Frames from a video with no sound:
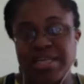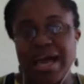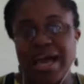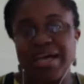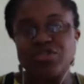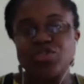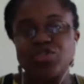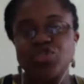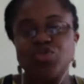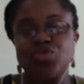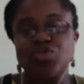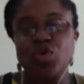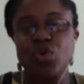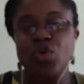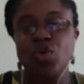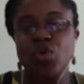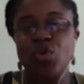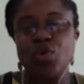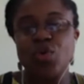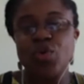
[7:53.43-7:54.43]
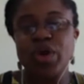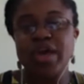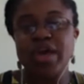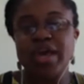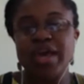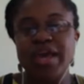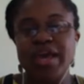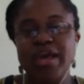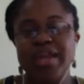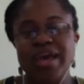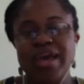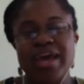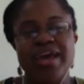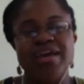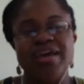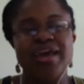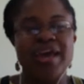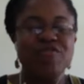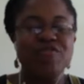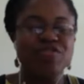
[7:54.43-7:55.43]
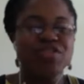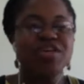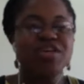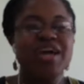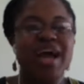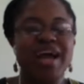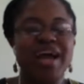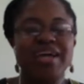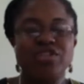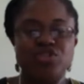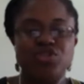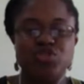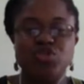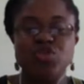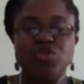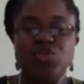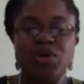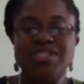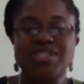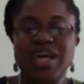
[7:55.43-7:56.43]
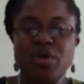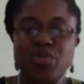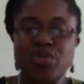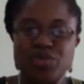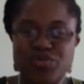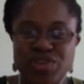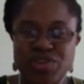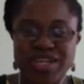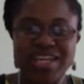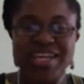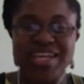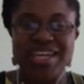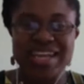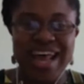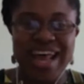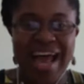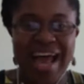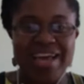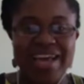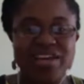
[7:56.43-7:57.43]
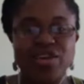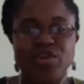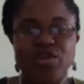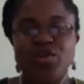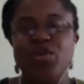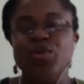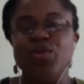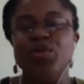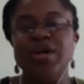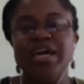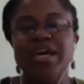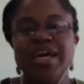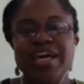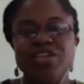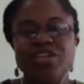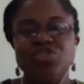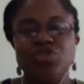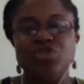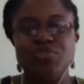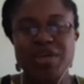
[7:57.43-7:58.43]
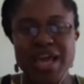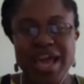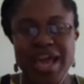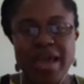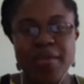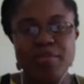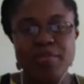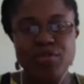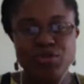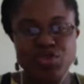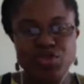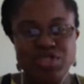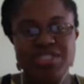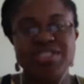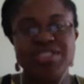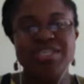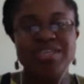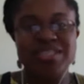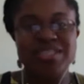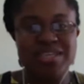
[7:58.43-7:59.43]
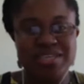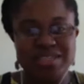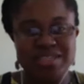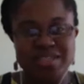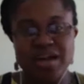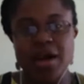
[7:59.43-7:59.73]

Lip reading: And so in everything I do, what I would really like, is to be able to see these young